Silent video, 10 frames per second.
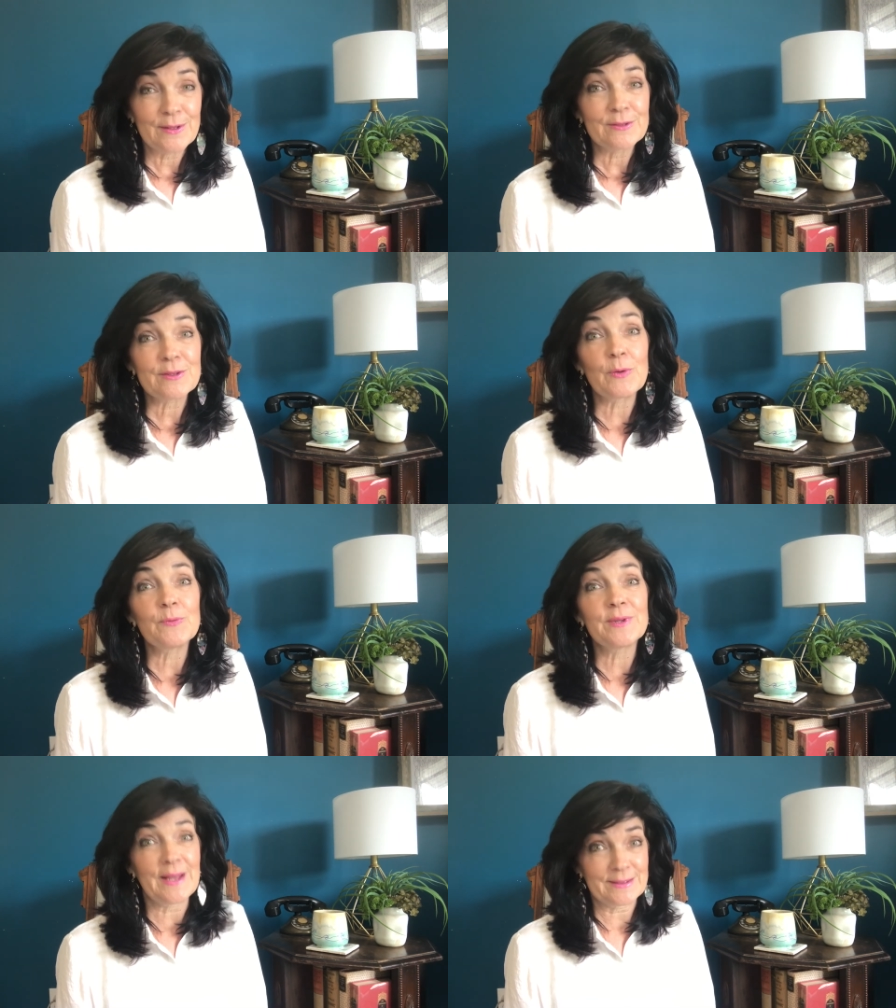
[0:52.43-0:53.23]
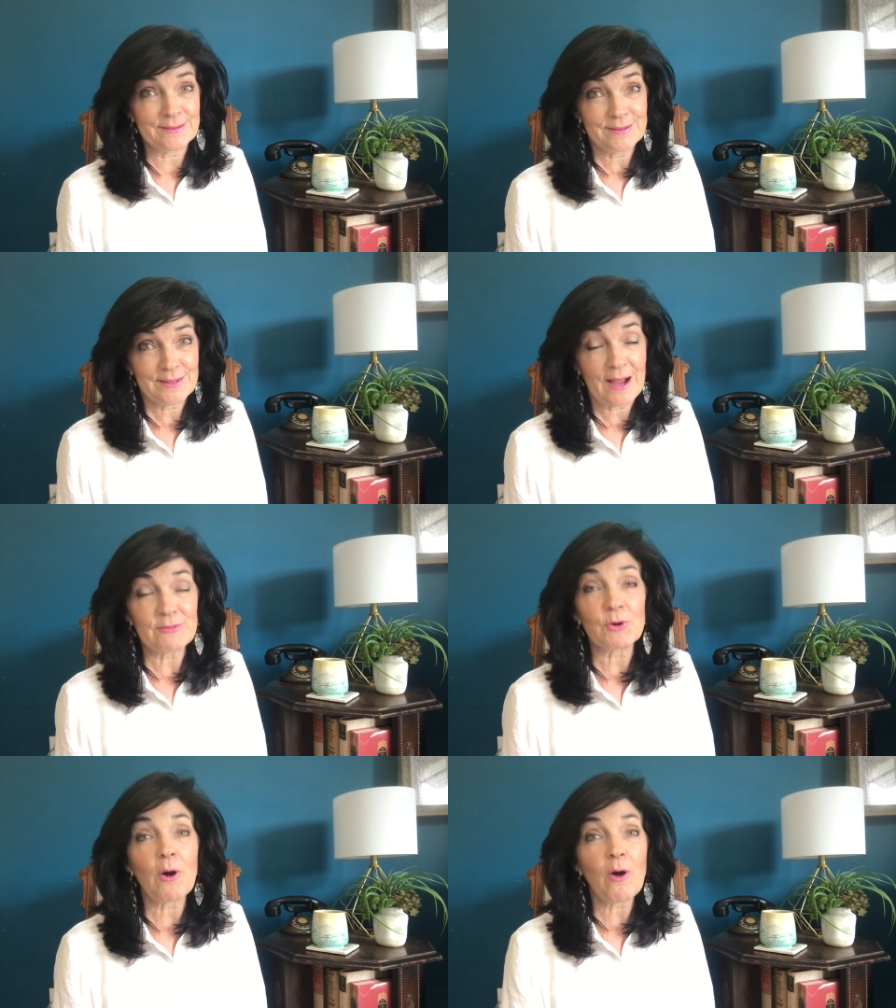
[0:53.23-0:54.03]
So, yes,
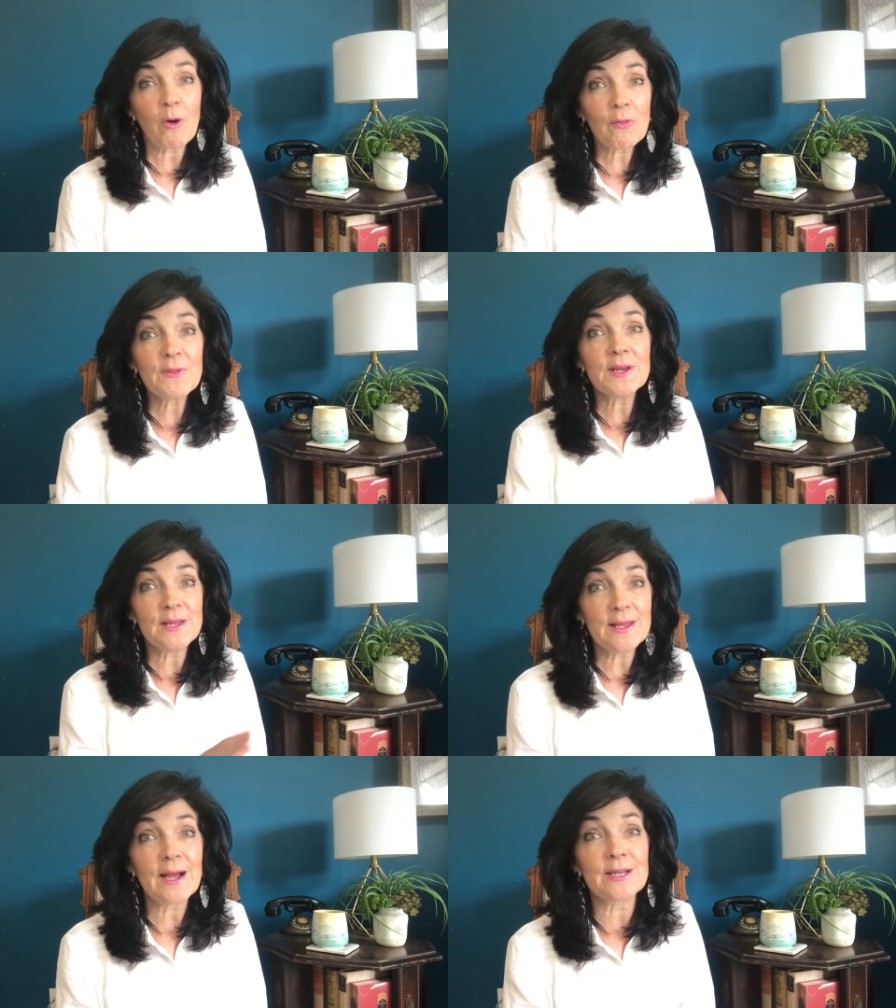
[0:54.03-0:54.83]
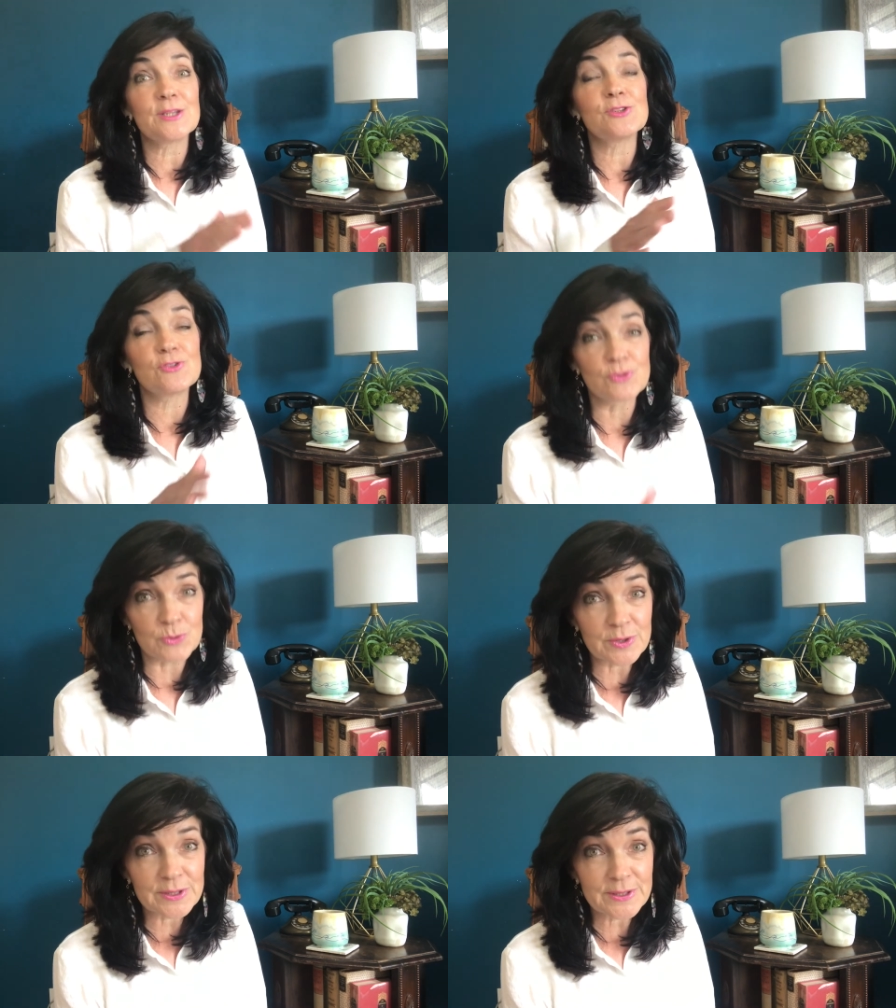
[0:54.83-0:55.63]
after all that he had
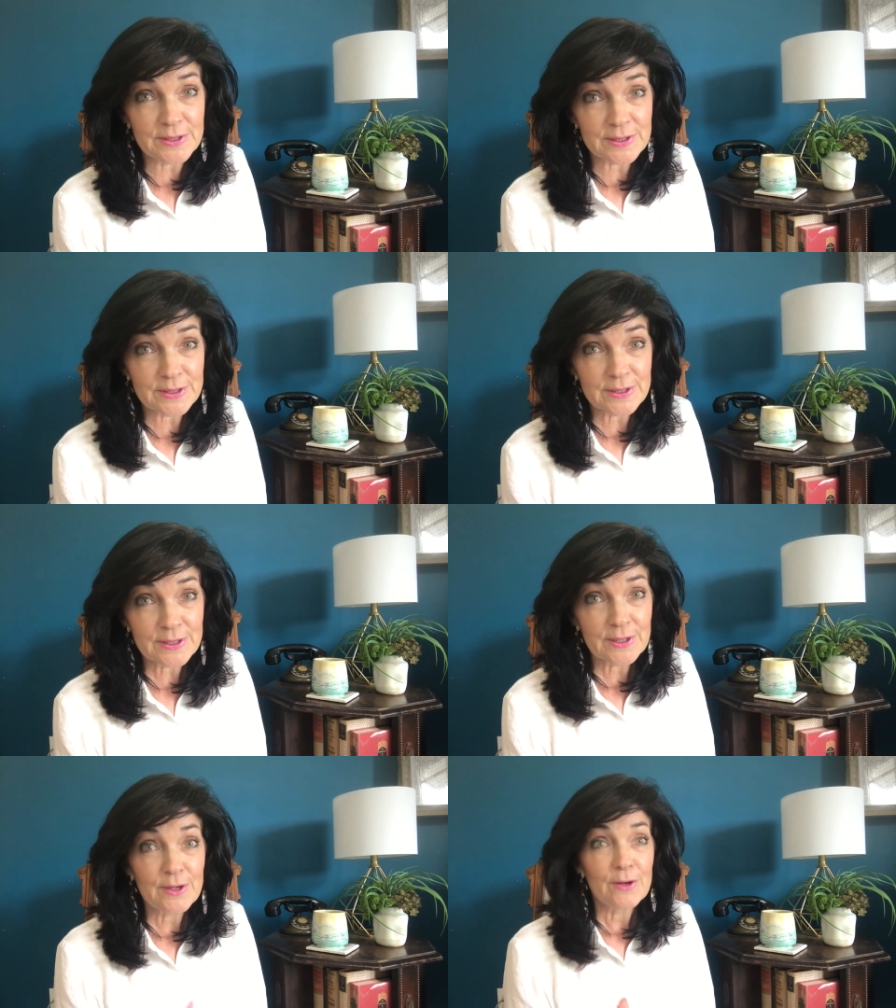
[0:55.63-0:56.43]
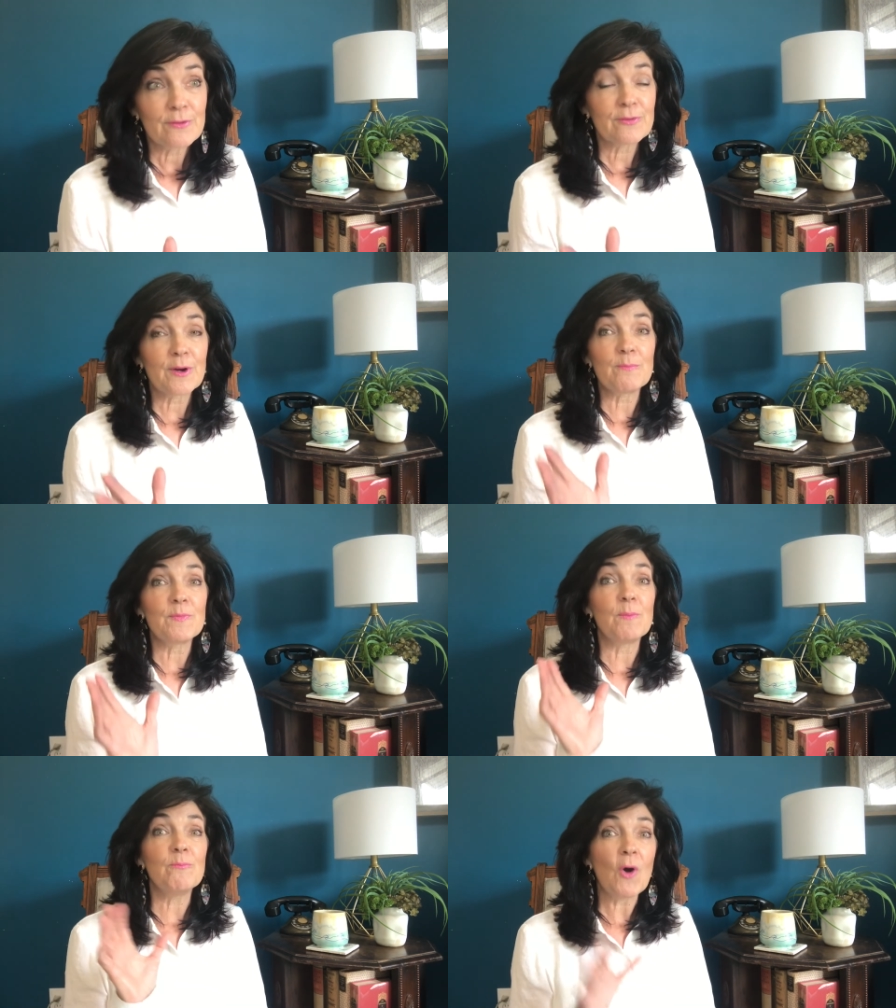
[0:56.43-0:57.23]
endured from
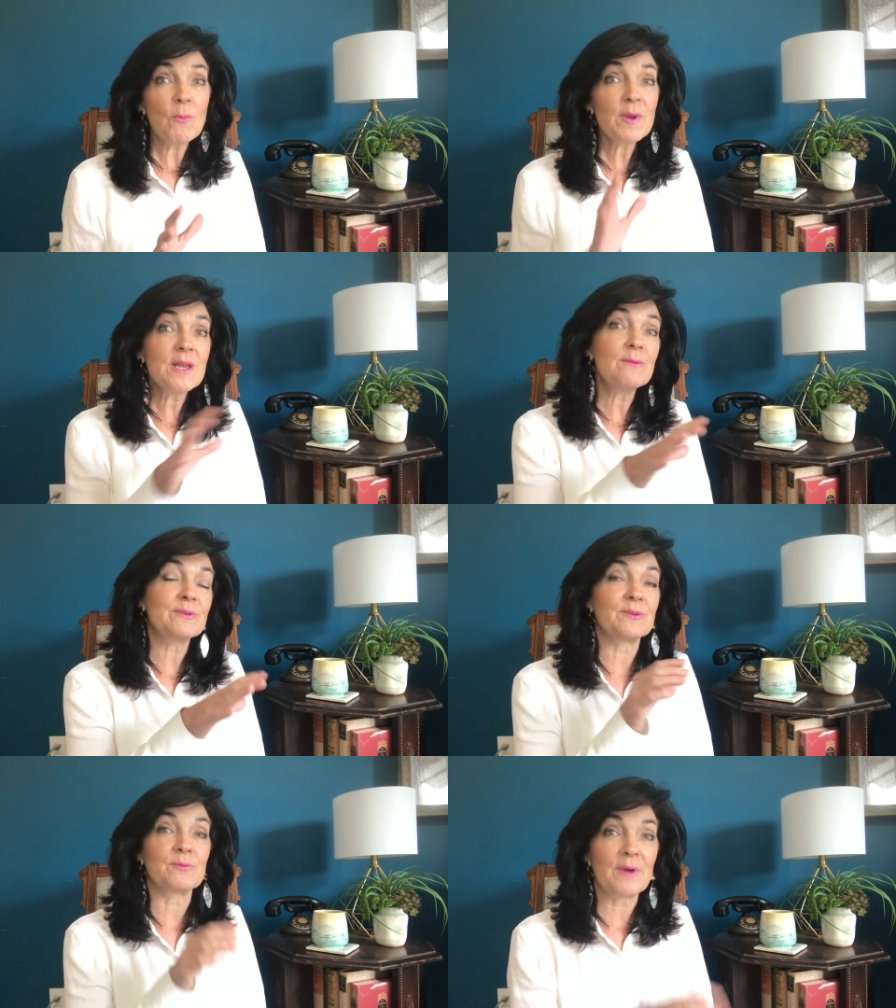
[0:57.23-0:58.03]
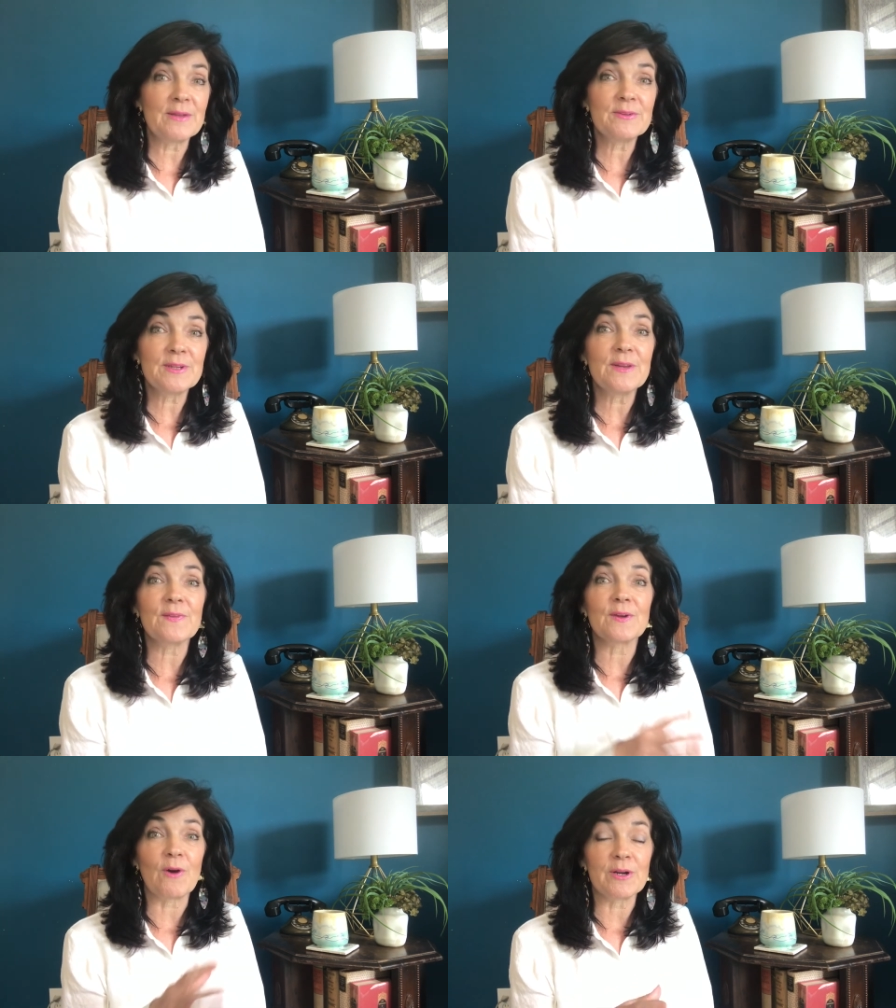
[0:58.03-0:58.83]
the moment he was arrested in
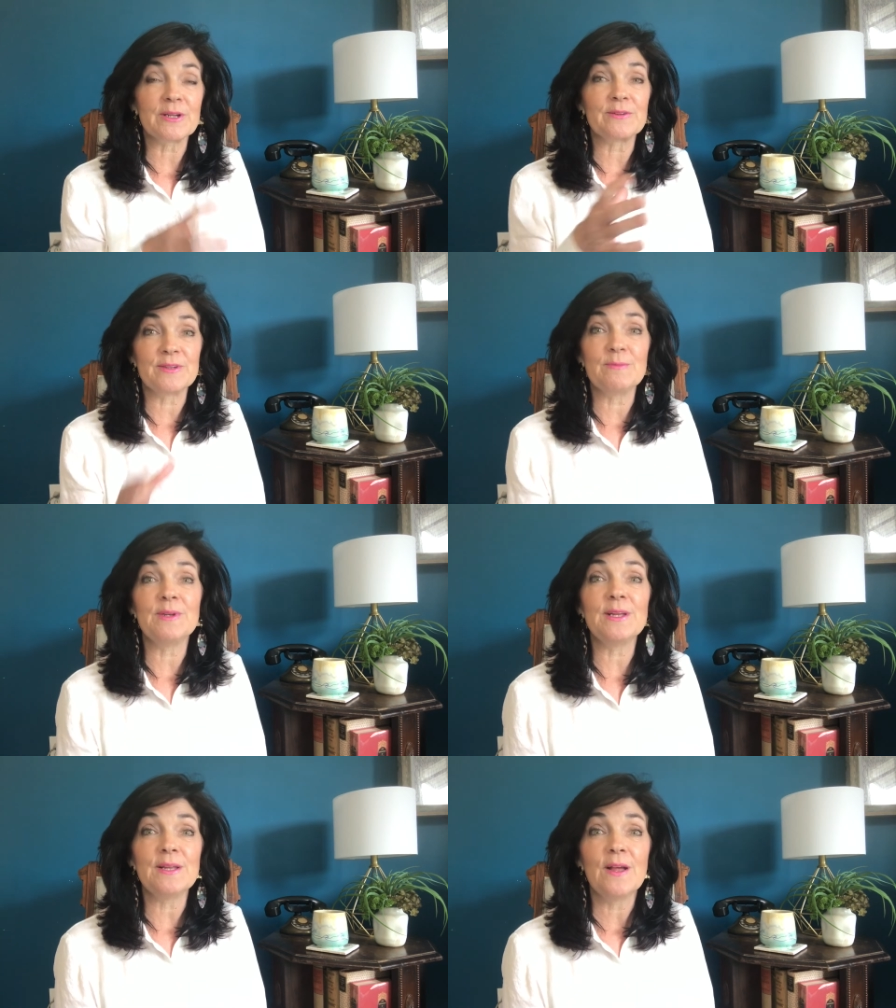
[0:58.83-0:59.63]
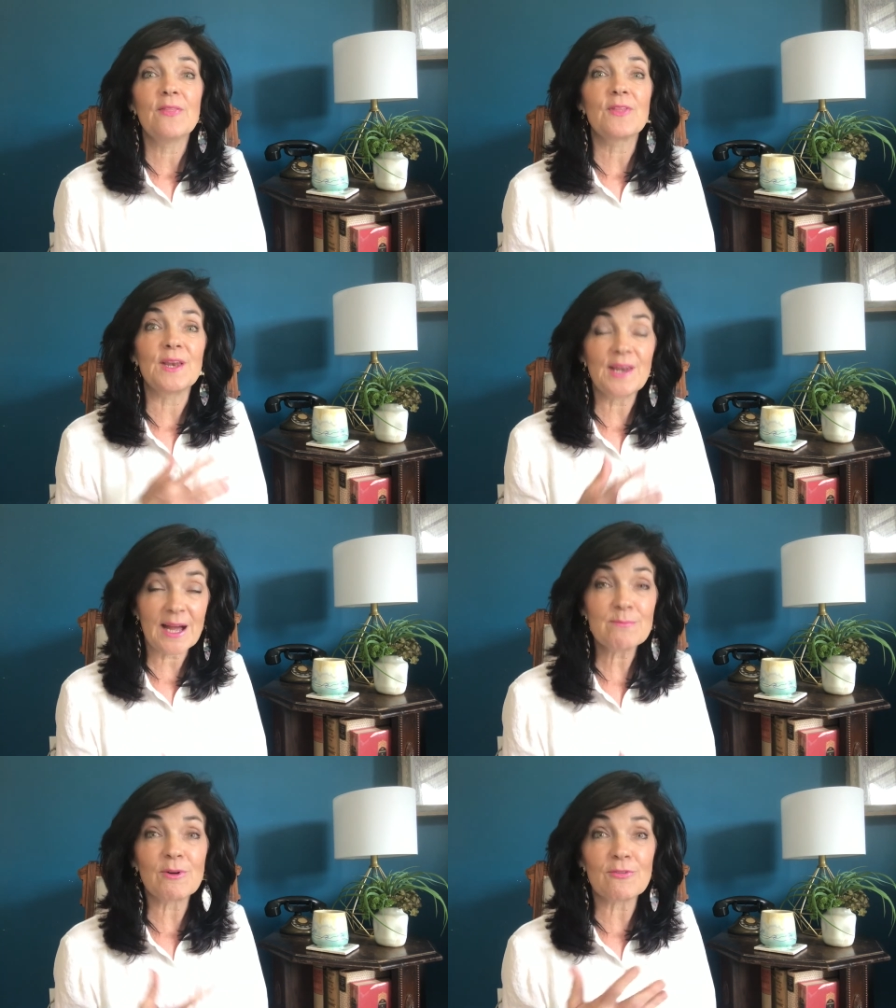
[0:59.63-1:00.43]
the Garden of Gethsemane the
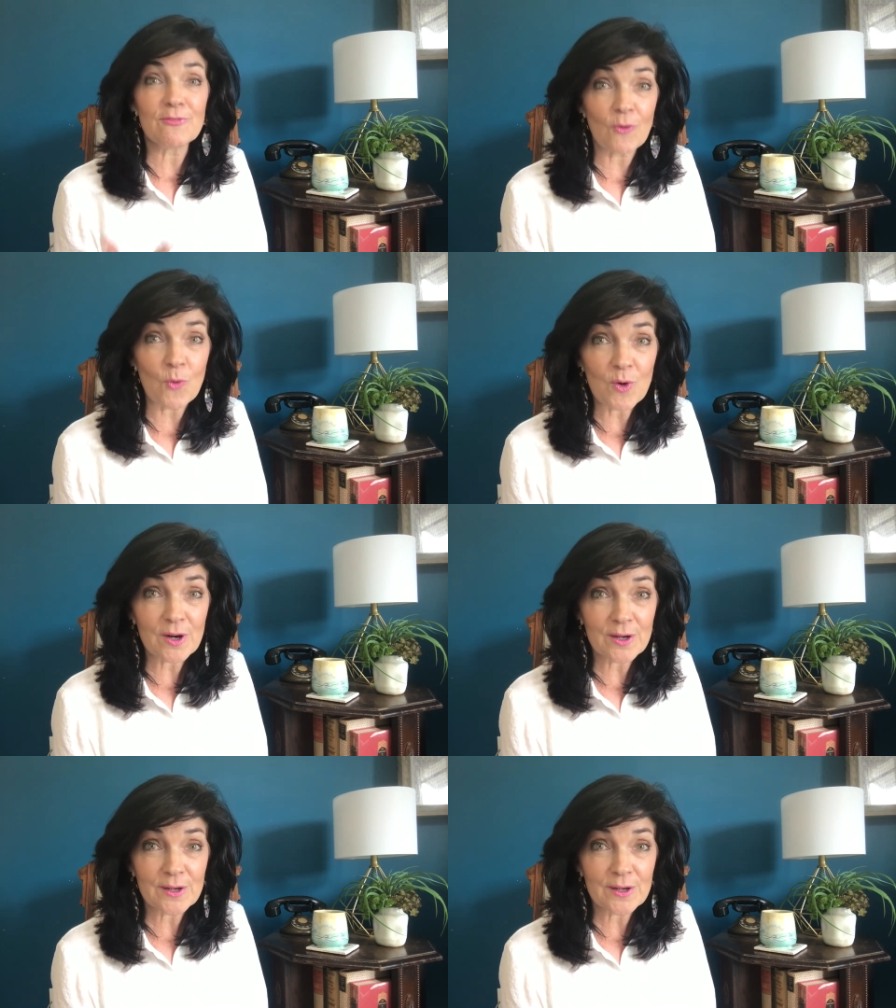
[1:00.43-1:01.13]
night before